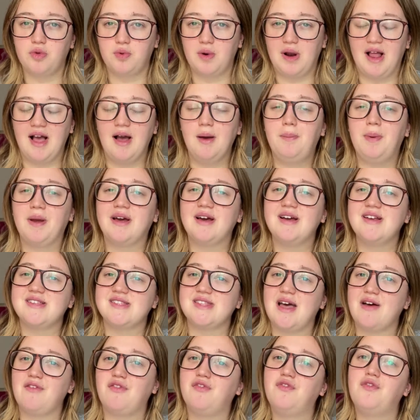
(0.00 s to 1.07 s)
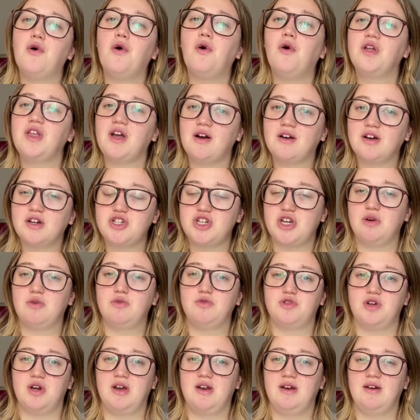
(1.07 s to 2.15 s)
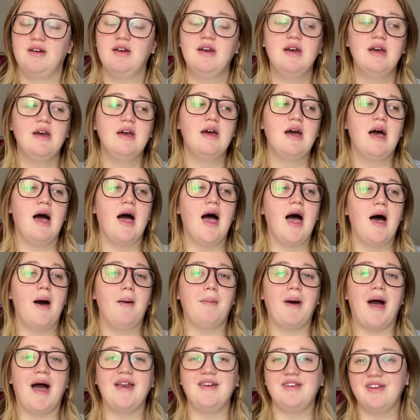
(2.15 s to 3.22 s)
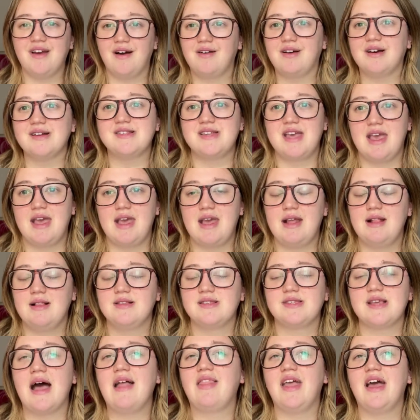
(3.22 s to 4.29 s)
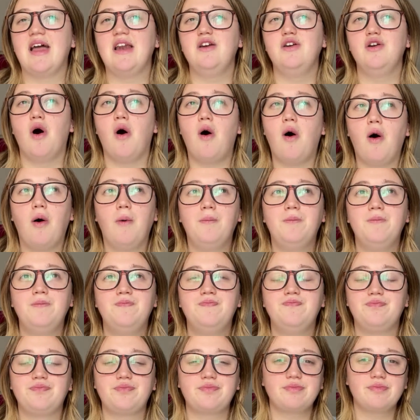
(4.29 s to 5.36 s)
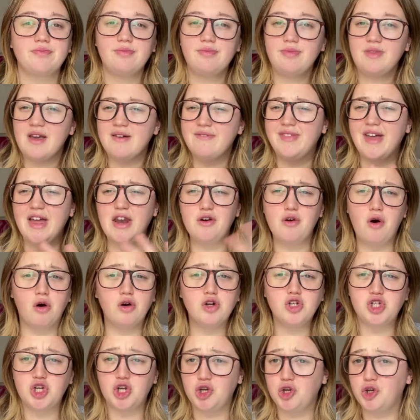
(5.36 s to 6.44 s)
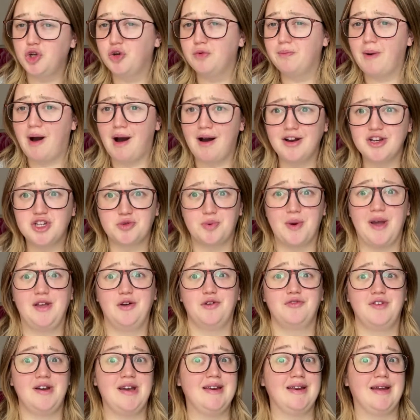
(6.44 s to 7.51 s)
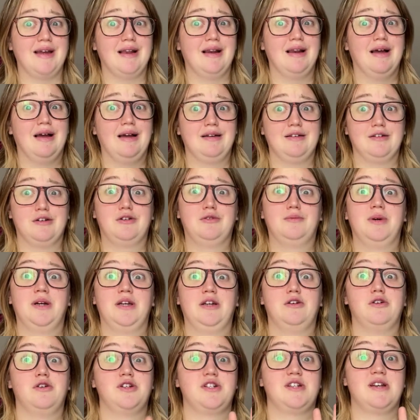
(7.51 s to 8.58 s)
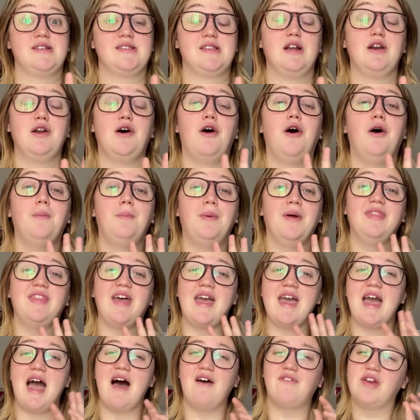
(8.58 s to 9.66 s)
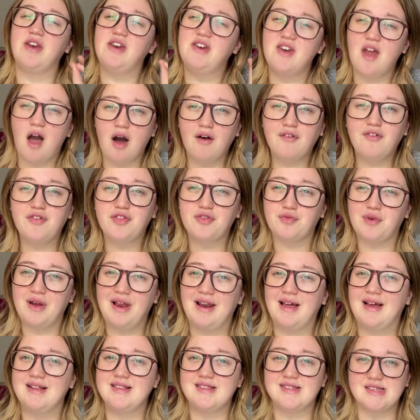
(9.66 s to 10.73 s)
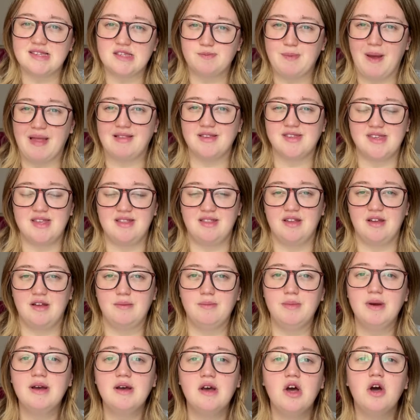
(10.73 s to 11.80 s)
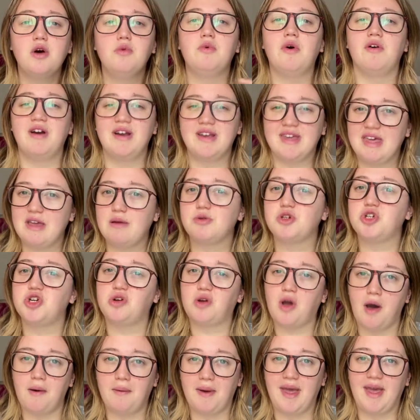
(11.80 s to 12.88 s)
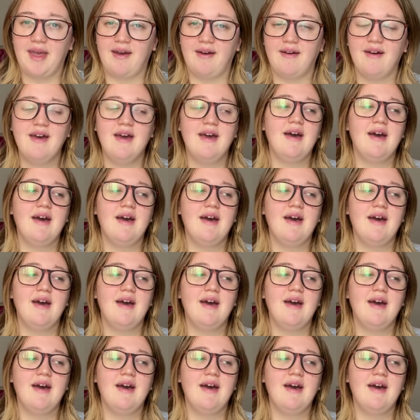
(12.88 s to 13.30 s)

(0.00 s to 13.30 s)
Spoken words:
thriller, because they're for younger children and younger teens, and they're not too much where you're reading it like, oh my gosh, that's a lot, but they have enough thriller and suspense in them where it keeps you going.